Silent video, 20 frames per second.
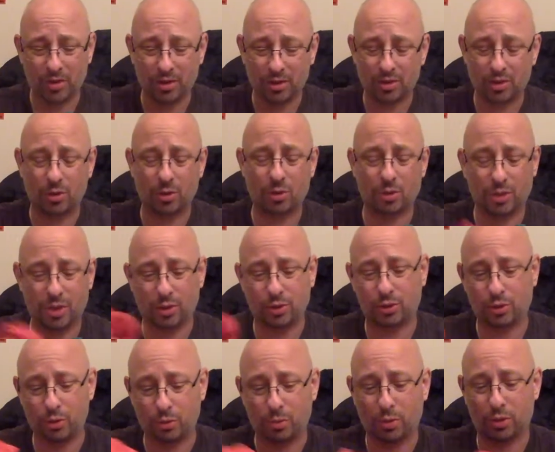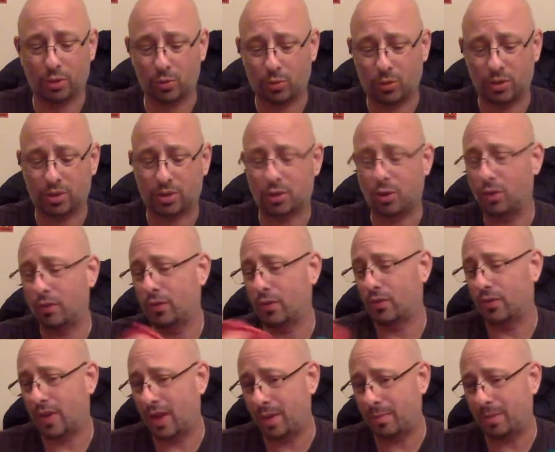So it'll kill two birds with one stone. If you're
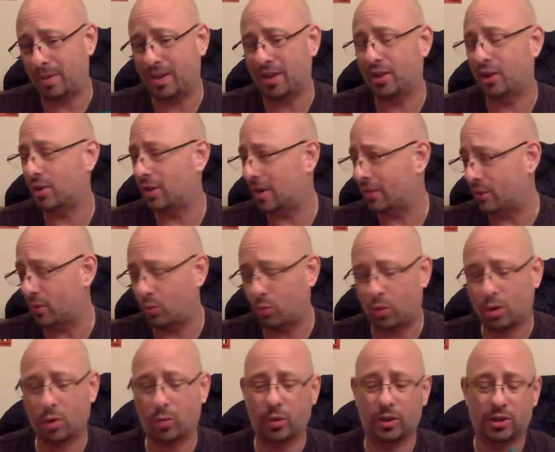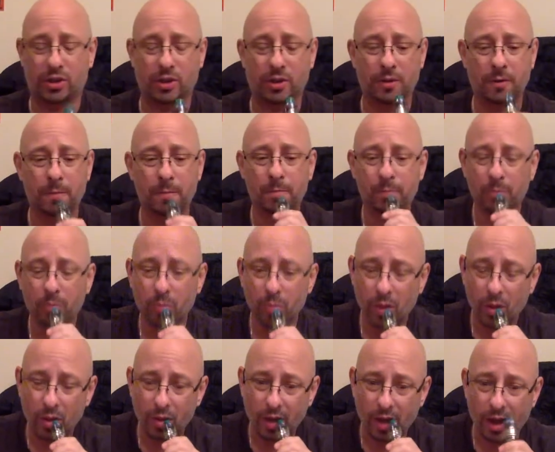vaping and you don't have your water with you
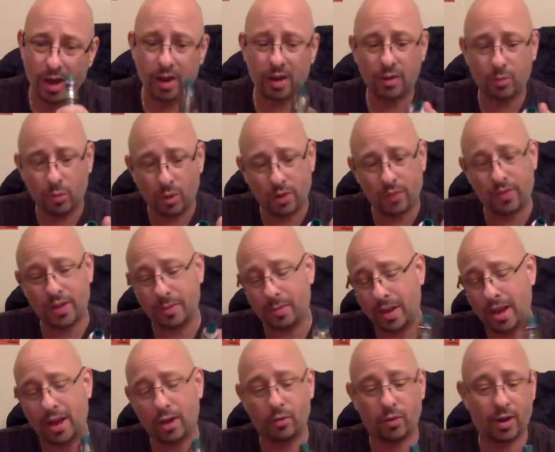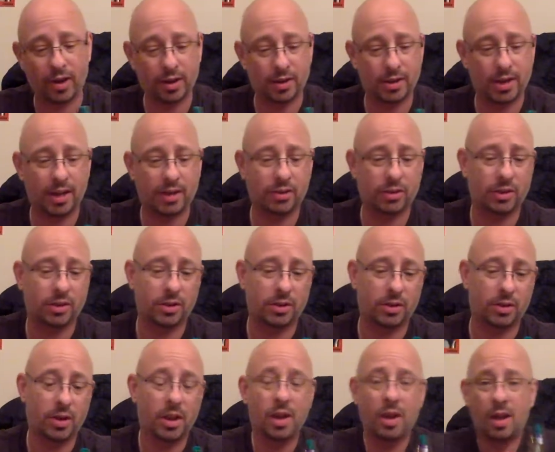and you want to vape Gatorade, it's actually good.
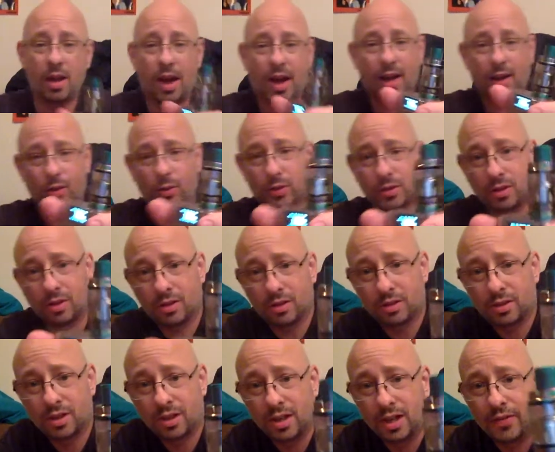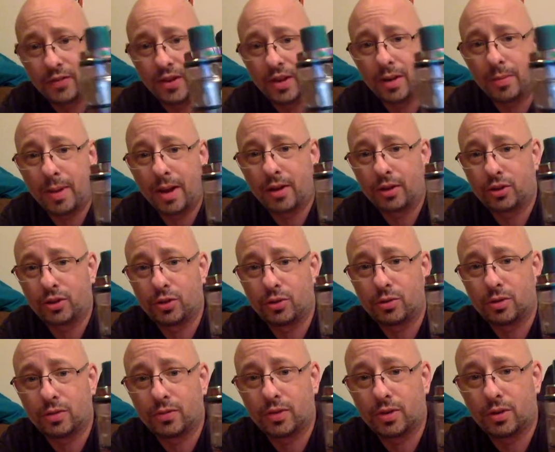I lost a significant amount of
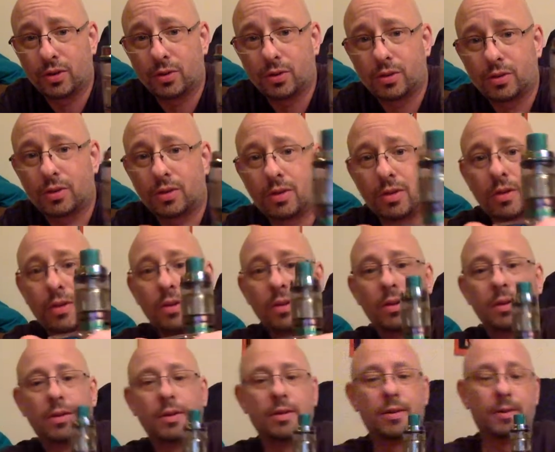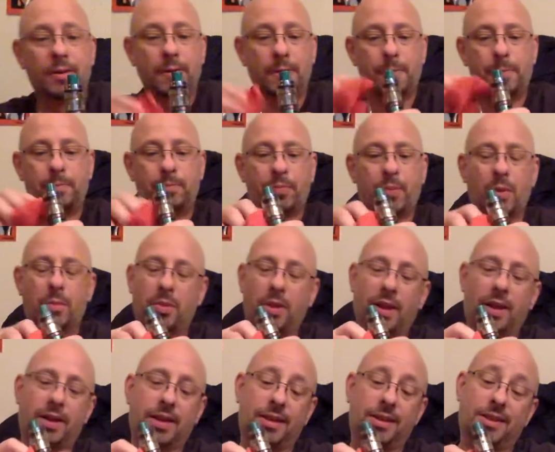juice, if you noticed. But
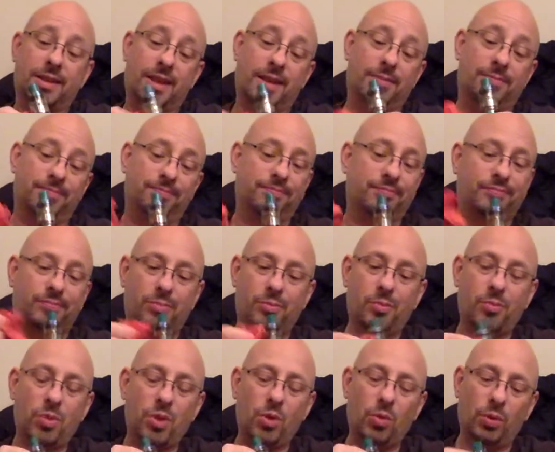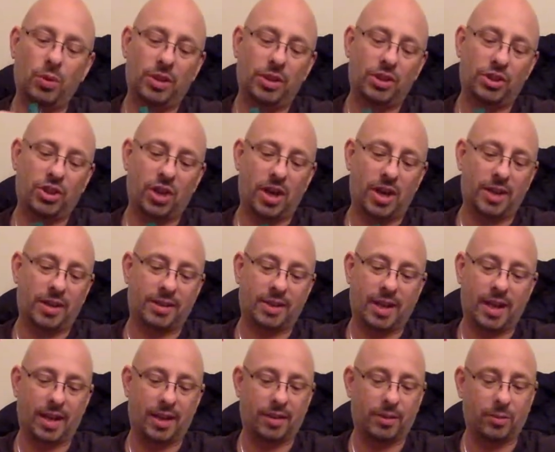like I said, with these giant
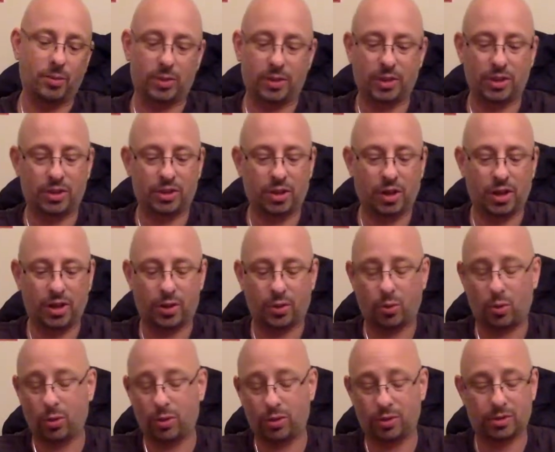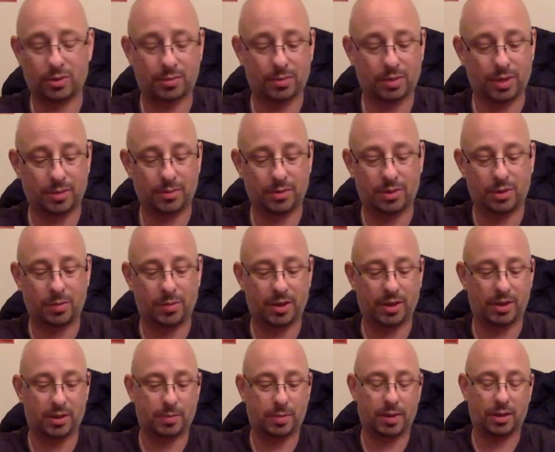coils, sometimes it's to be
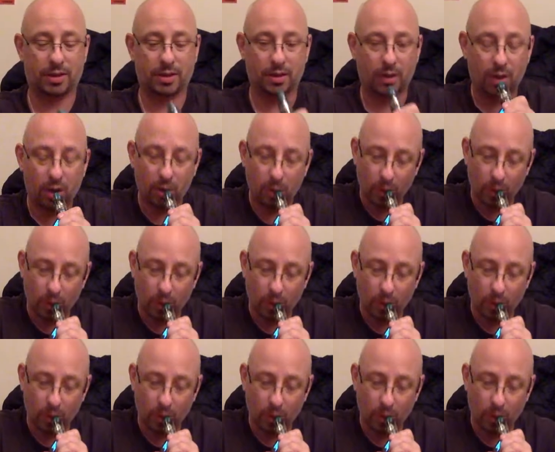expected.